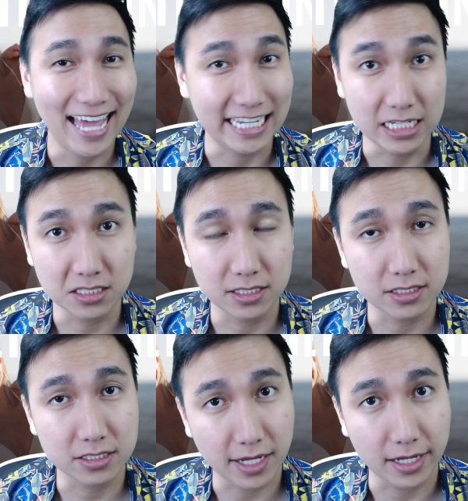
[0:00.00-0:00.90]
guess
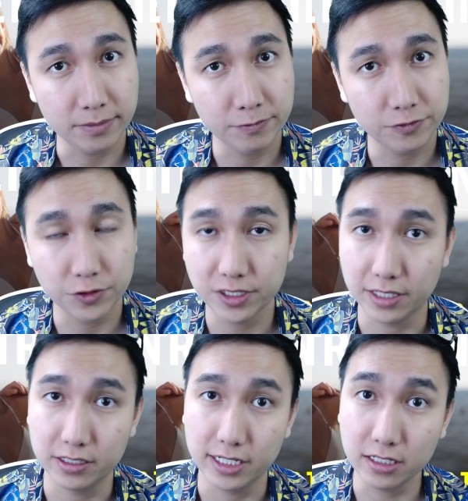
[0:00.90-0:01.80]
it's time for
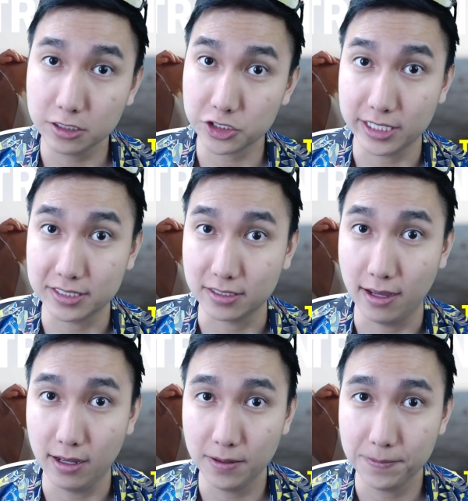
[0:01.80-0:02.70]
another English lesson,
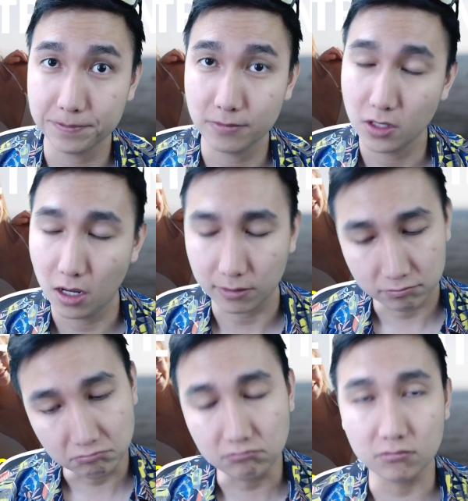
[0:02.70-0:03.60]
huh?
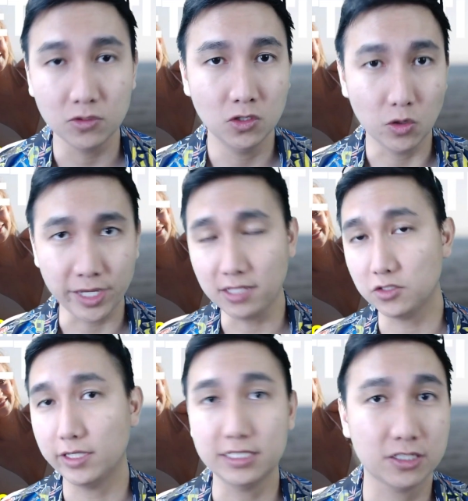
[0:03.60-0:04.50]
Okay,
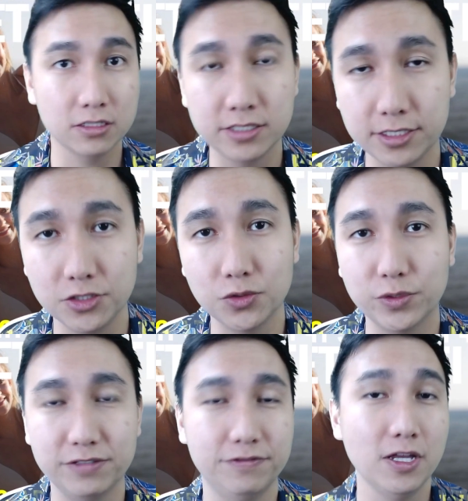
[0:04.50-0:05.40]
so let's continue
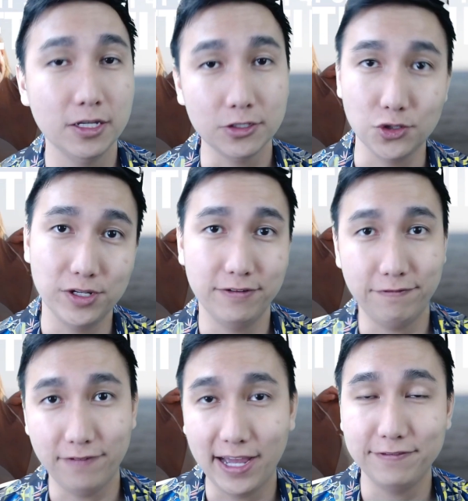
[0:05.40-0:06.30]
with Unit
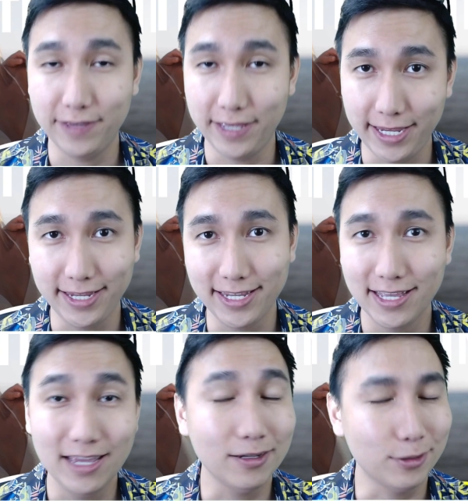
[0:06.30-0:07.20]
5A,
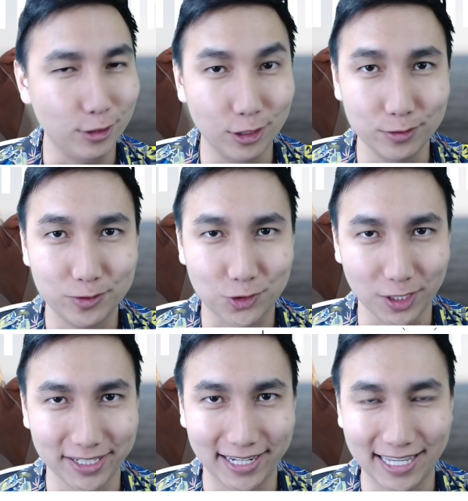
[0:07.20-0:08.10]
Globetrotting. And